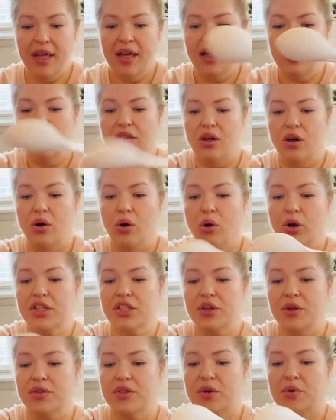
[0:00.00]
The horse
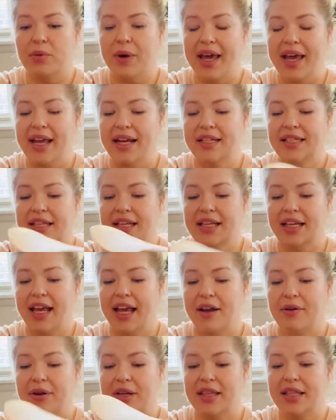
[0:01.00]
knows the way to
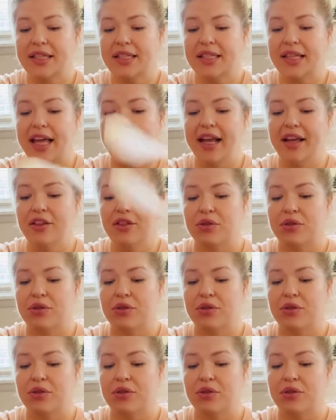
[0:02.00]
carry the sleigh